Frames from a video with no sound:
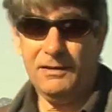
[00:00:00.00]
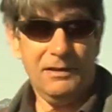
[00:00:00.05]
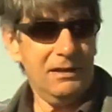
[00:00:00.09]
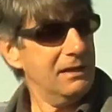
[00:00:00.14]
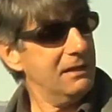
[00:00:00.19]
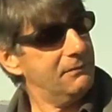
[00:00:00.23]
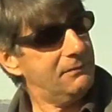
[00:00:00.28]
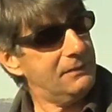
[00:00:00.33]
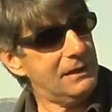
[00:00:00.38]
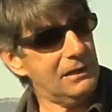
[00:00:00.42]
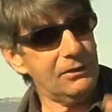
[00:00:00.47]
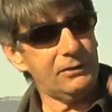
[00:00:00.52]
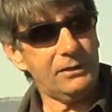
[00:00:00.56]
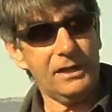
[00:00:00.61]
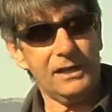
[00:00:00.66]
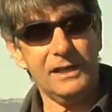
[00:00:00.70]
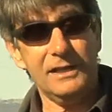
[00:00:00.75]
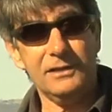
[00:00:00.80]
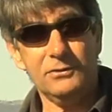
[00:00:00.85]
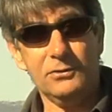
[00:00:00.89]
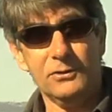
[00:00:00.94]
if you're
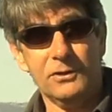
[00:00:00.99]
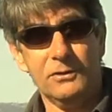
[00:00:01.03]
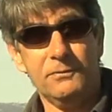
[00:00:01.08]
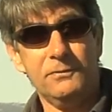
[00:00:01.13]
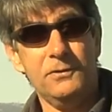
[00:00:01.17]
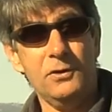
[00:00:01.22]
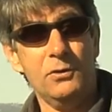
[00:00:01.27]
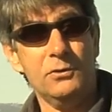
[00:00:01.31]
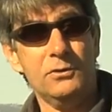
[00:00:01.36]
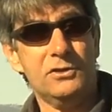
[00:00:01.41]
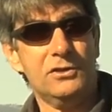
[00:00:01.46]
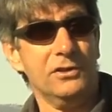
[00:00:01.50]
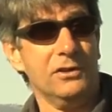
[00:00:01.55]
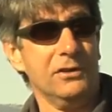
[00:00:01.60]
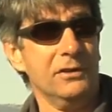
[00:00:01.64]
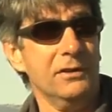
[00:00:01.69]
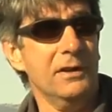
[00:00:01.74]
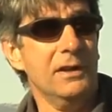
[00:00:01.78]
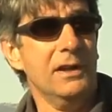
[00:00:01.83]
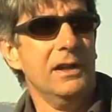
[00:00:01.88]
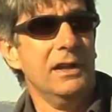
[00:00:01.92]
looking into the
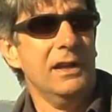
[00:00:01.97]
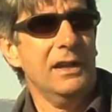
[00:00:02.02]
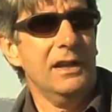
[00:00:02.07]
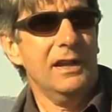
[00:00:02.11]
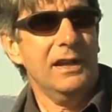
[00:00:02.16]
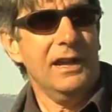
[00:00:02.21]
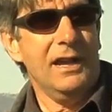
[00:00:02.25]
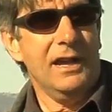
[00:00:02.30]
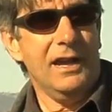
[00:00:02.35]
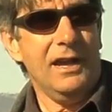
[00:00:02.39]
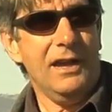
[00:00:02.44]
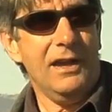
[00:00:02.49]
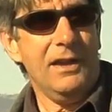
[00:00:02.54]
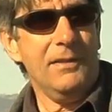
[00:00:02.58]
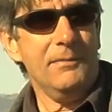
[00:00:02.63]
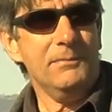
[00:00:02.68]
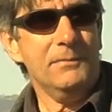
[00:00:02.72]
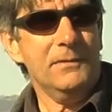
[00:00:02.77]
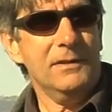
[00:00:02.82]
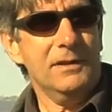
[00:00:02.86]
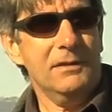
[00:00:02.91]
future,
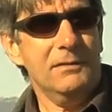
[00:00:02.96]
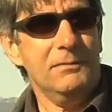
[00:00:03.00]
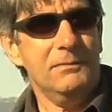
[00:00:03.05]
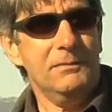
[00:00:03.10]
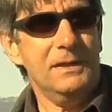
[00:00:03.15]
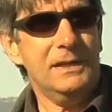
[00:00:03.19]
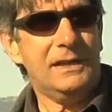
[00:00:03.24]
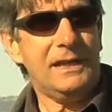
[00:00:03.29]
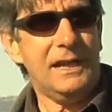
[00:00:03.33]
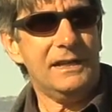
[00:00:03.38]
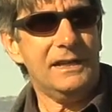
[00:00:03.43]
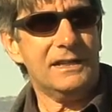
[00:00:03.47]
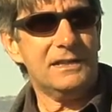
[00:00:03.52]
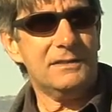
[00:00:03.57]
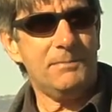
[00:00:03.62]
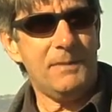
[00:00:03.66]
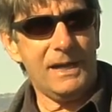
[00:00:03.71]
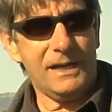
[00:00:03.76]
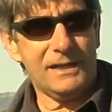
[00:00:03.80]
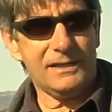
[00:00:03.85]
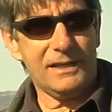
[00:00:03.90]
we can
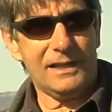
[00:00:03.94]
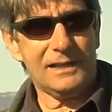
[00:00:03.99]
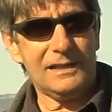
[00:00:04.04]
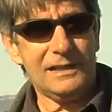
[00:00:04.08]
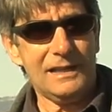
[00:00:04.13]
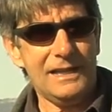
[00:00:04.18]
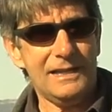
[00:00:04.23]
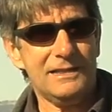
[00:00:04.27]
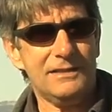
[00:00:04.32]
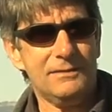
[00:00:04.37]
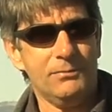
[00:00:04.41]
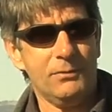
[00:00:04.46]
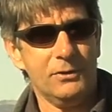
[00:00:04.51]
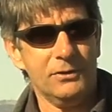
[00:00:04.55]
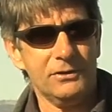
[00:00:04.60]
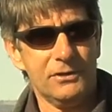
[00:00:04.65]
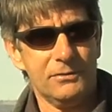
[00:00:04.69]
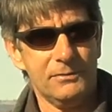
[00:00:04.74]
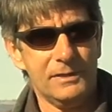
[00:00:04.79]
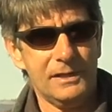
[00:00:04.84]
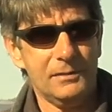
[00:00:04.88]
expect that less
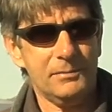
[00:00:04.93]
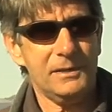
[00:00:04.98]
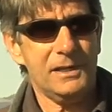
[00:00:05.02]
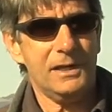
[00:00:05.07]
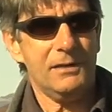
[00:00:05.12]
water will be